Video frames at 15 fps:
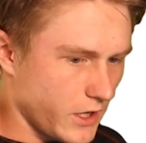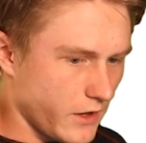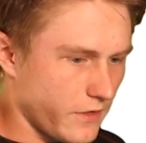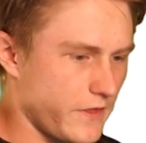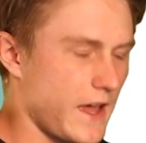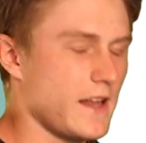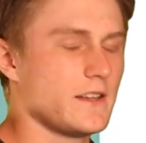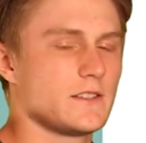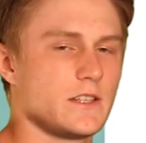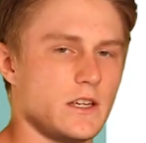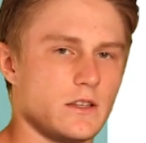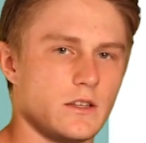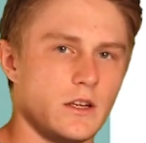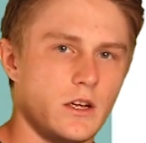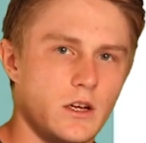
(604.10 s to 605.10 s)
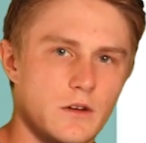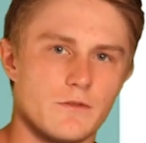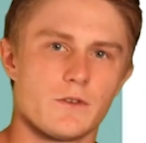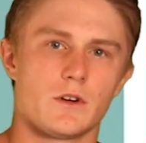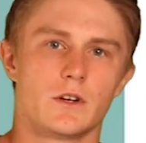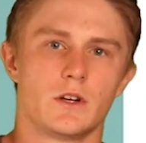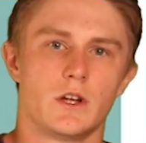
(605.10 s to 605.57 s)
That is it
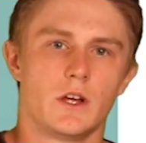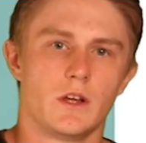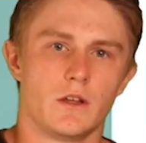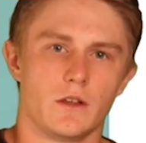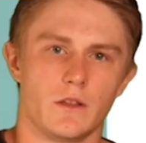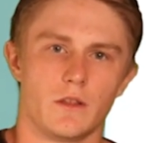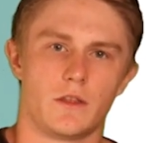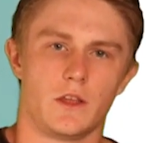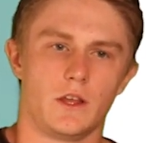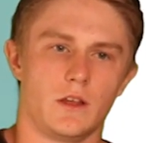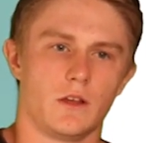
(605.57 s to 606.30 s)
for the